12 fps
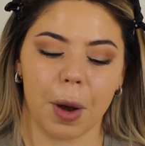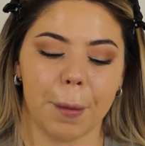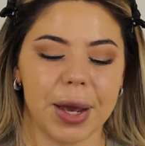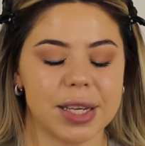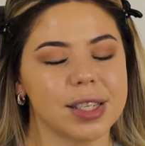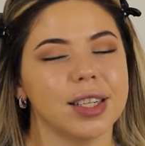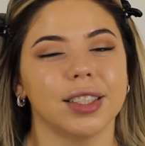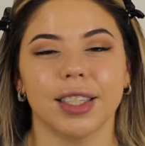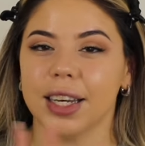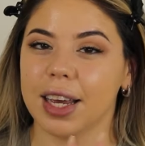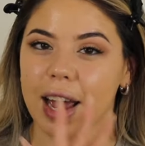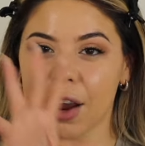
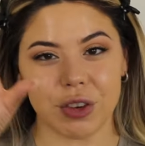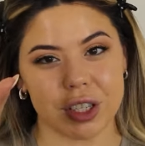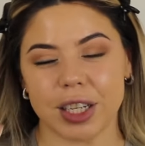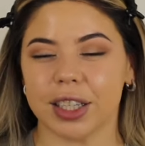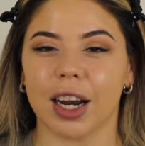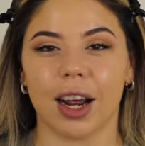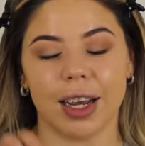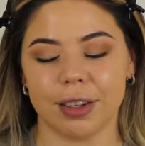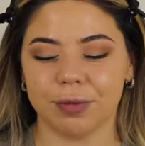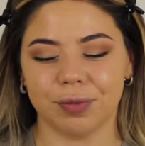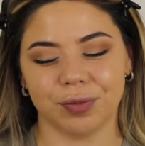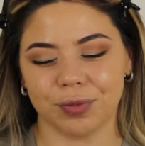Basically everything that I,
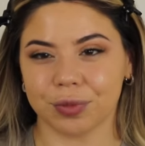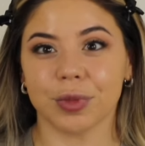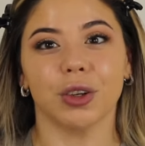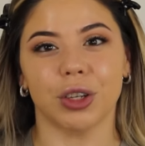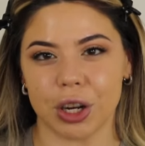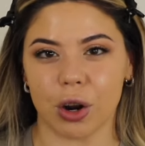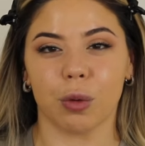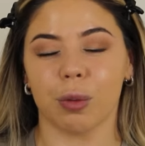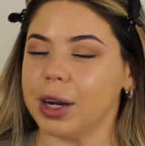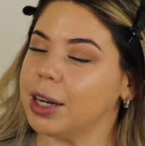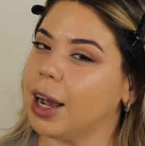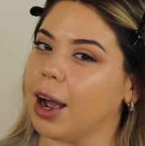
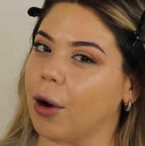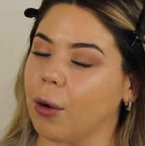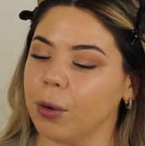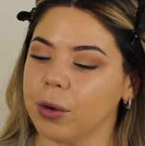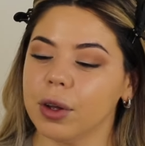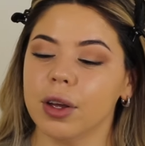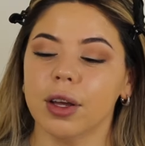written out,